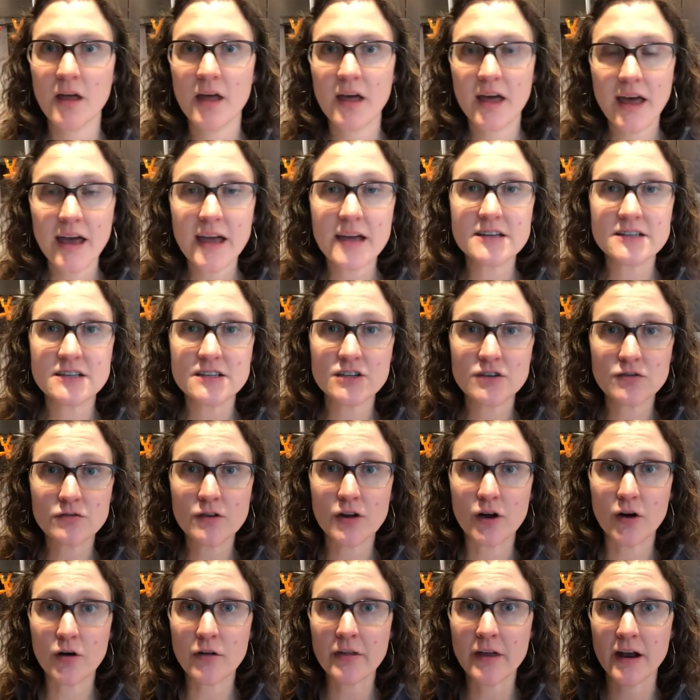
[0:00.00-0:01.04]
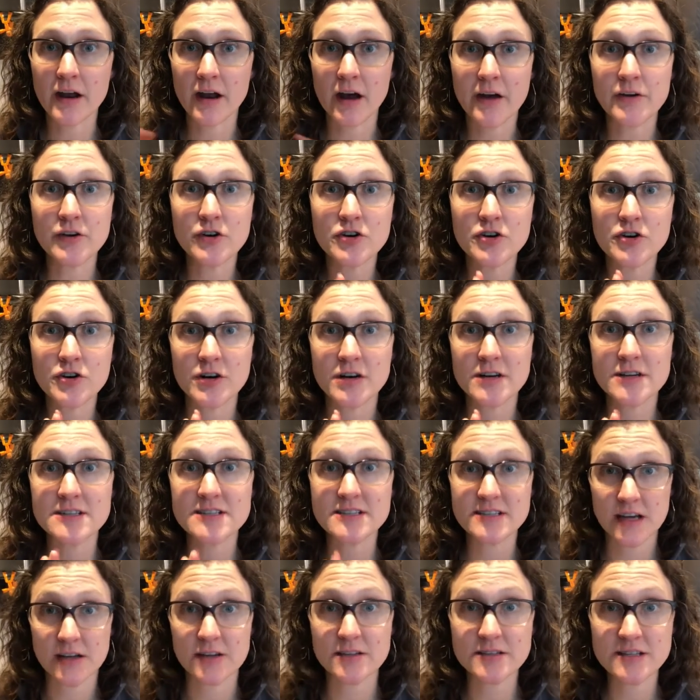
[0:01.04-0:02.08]
Hey, did you know that 100 degrees
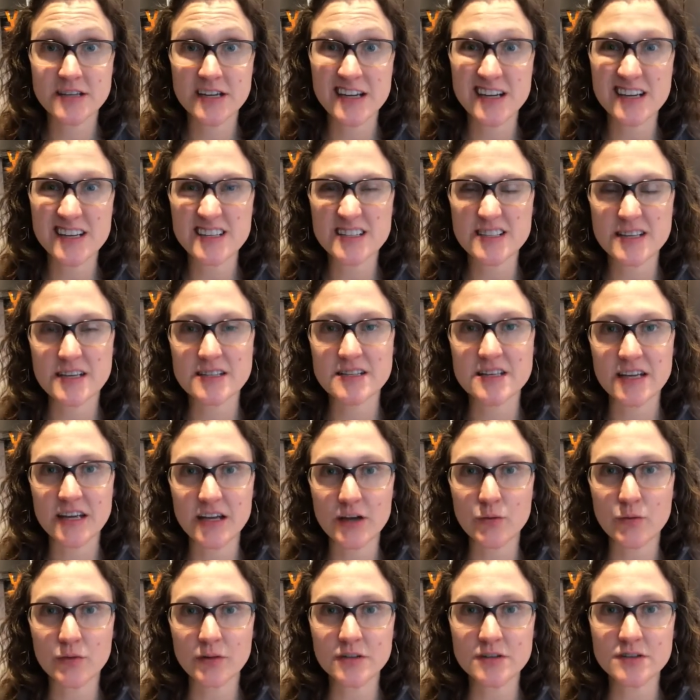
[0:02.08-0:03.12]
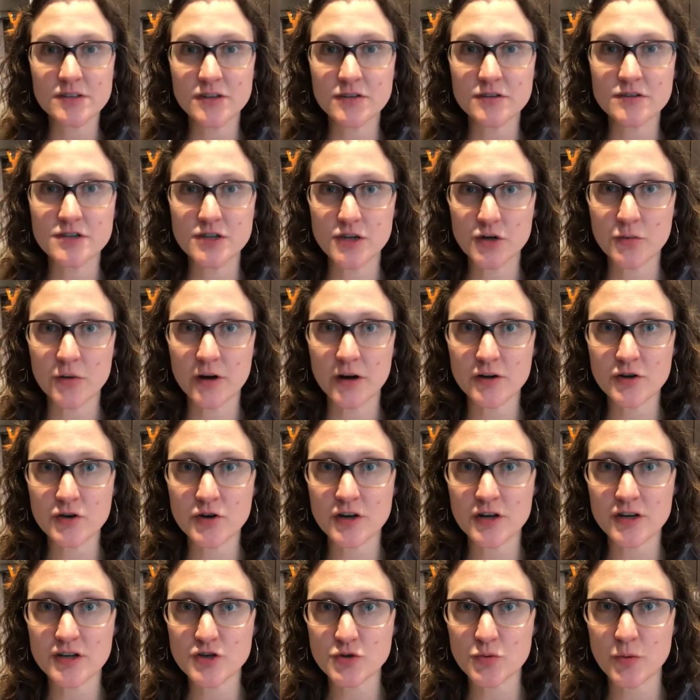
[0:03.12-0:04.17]
Celsius is equal to
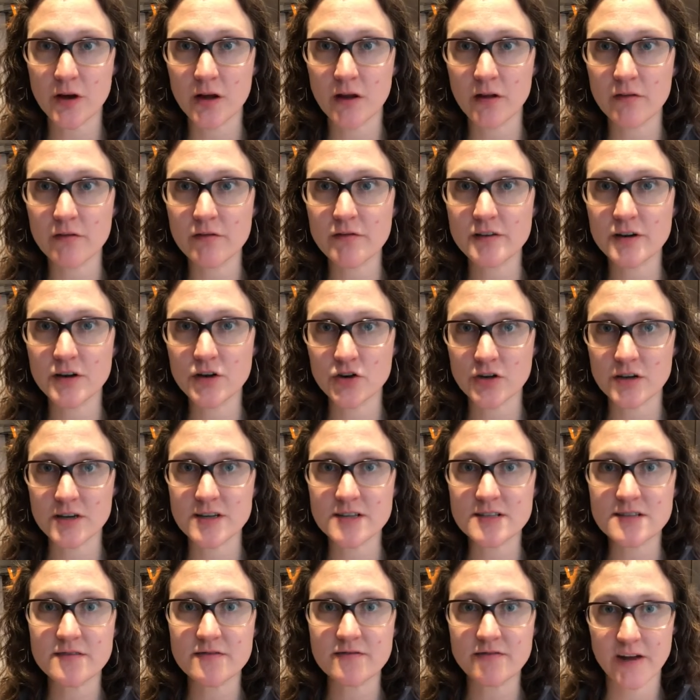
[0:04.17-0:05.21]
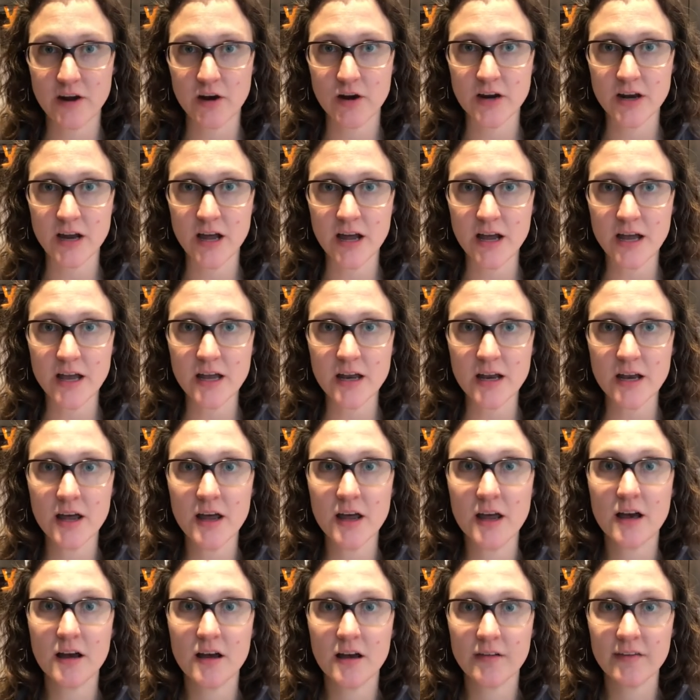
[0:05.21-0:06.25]
212 degrees Fahrenheit?
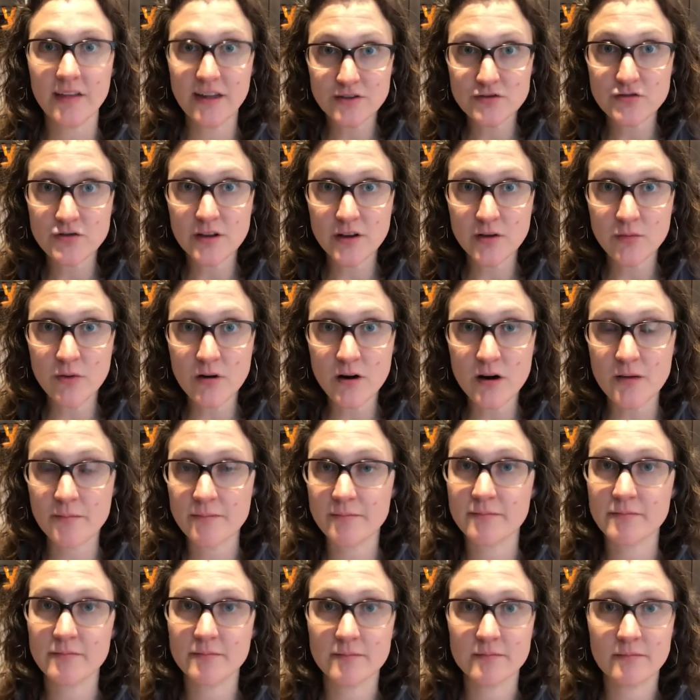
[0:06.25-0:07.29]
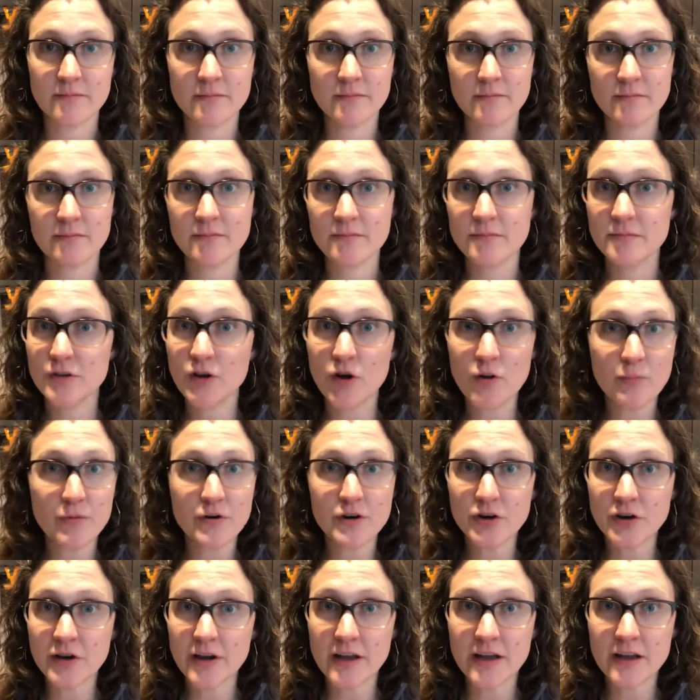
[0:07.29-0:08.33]
That's really warm. Don't put
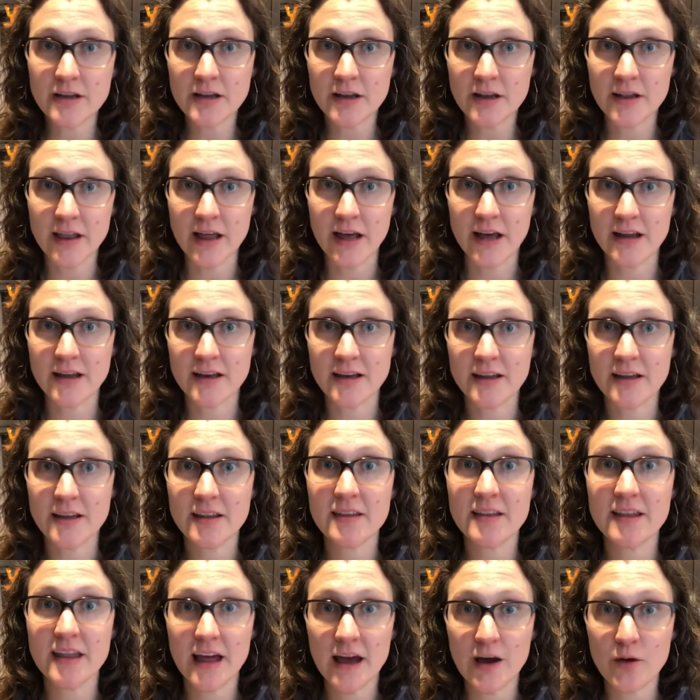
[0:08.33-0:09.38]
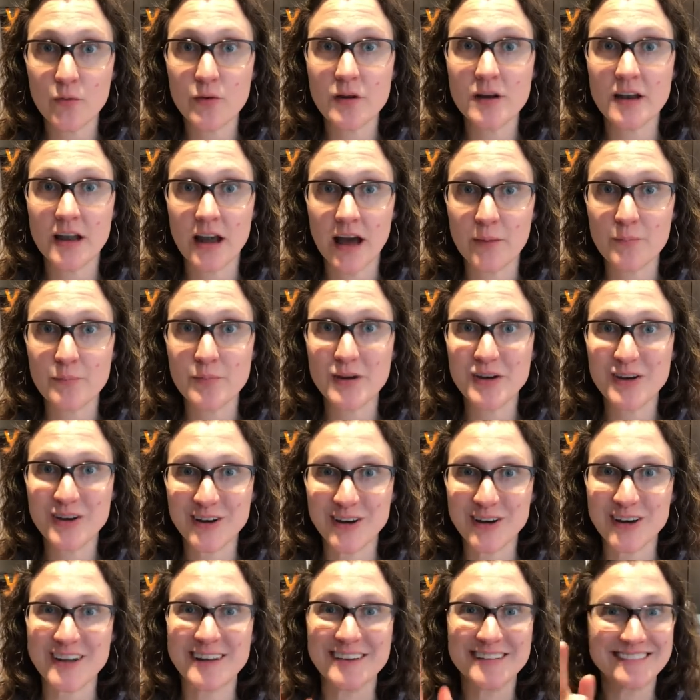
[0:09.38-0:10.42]
your hand in that. That would not be
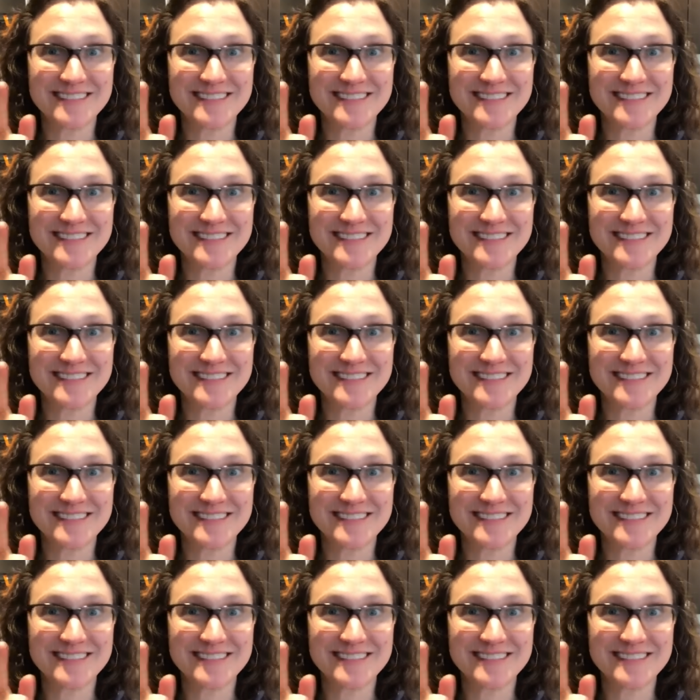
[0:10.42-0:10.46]
good.